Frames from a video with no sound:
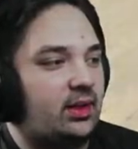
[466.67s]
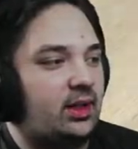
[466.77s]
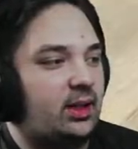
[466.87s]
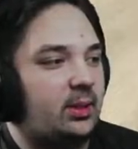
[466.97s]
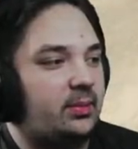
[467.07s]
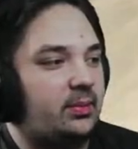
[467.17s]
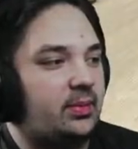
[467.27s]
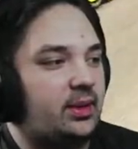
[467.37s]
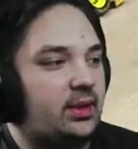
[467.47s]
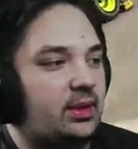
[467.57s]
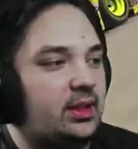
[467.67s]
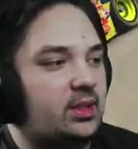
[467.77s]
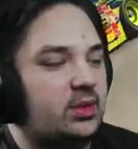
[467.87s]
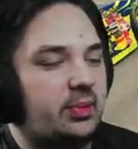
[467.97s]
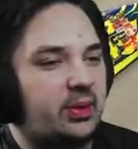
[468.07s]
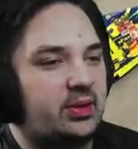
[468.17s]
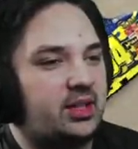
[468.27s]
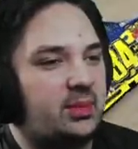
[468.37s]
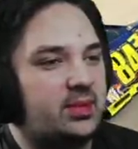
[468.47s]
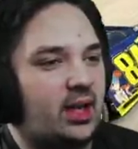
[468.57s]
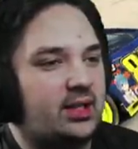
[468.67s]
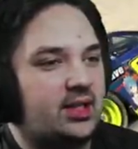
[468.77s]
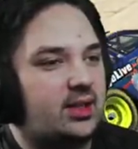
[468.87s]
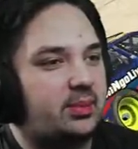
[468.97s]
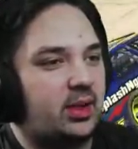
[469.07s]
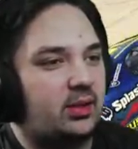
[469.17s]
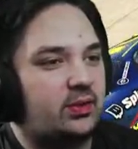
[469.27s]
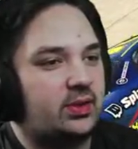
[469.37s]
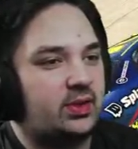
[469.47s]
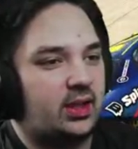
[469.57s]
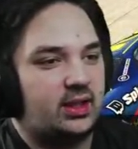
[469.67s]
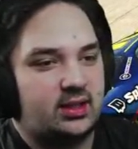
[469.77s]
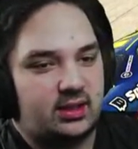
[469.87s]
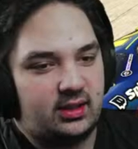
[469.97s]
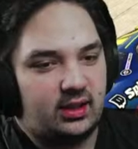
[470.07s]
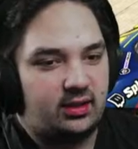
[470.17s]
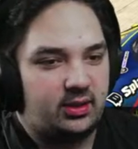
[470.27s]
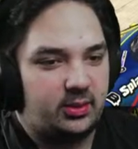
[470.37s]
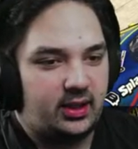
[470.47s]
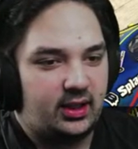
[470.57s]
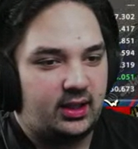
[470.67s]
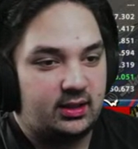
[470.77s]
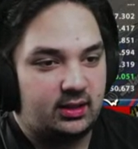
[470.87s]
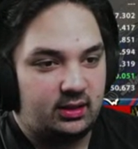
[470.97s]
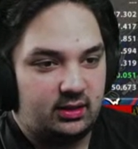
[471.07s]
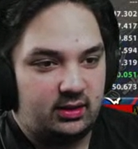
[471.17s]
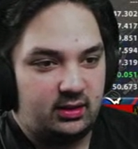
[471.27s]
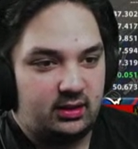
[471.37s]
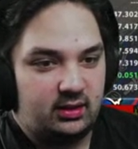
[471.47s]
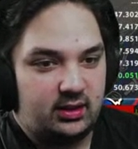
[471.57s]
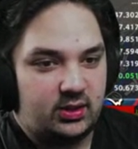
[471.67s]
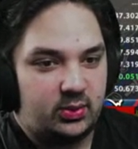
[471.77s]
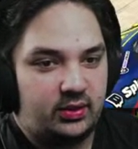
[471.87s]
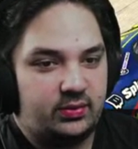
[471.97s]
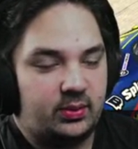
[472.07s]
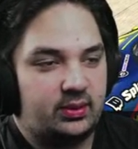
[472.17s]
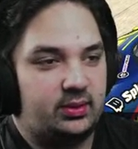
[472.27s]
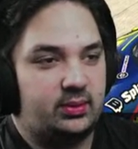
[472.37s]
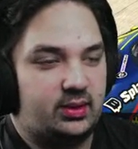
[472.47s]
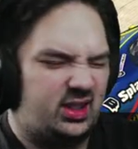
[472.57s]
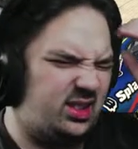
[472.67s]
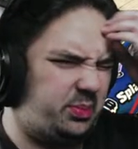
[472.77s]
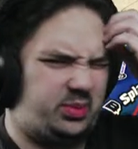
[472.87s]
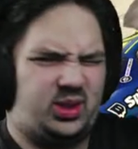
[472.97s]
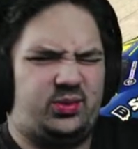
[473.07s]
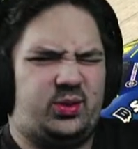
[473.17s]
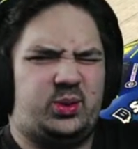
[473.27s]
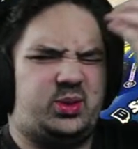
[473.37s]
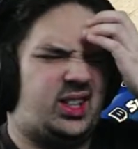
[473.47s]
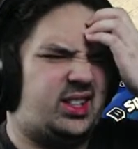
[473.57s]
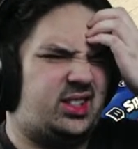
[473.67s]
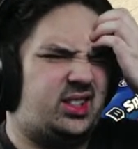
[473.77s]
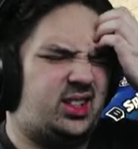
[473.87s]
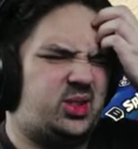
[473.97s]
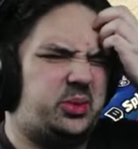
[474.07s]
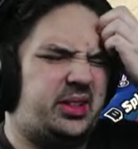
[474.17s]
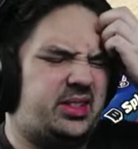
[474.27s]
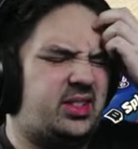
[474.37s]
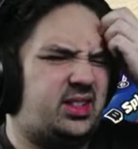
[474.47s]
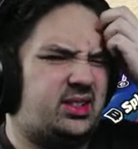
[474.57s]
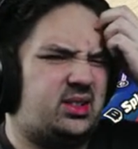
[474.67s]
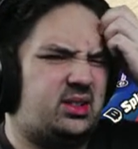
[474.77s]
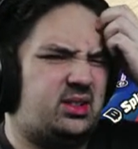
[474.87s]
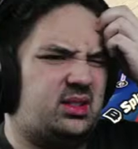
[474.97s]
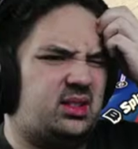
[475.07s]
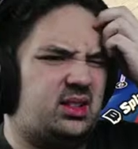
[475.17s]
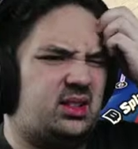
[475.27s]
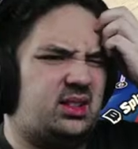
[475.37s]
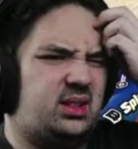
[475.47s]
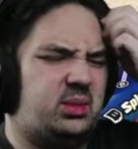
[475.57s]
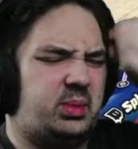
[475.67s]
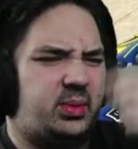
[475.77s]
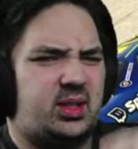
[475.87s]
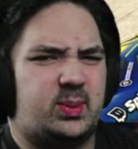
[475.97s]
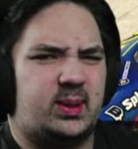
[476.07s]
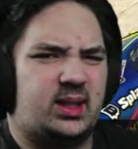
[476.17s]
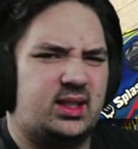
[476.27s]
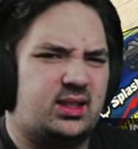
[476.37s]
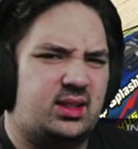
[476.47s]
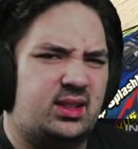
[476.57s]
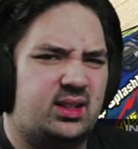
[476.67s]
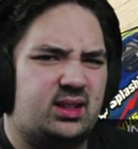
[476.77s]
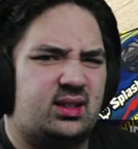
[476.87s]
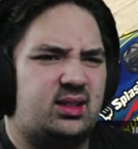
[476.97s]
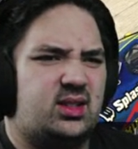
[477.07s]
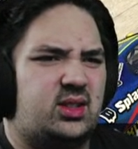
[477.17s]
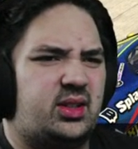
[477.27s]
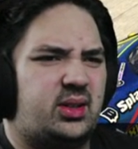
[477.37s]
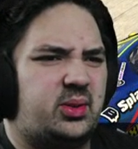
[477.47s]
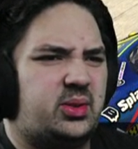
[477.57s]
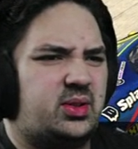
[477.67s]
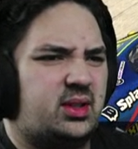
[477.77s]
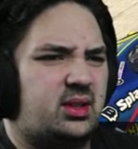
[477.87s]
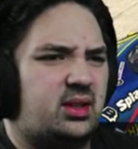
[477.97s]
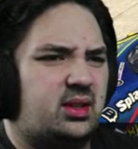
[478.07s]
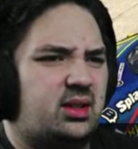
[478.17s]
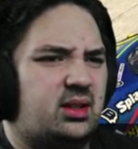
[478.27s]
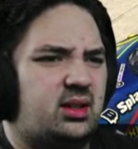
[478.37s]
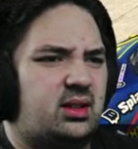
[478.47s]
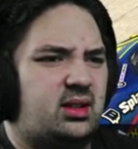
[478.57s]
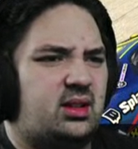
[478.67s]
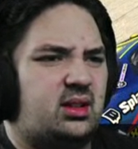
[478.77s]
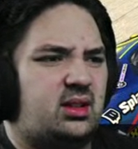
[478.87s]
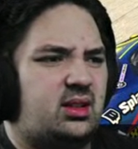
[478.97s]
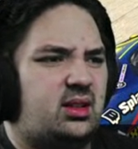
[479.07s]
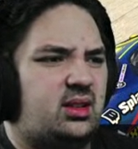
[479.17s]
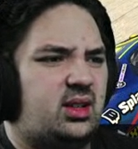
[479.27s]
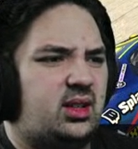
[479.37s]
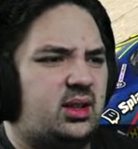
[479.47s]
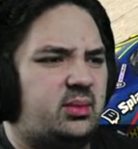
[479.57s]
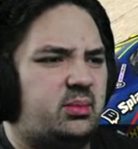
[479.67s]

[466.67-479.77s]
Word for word: um, this was about the same size as the brawl field, honestly. I think we had 24 dudes. I think the brawl field was actually like 26. But because we lost uh, Shield House and uh,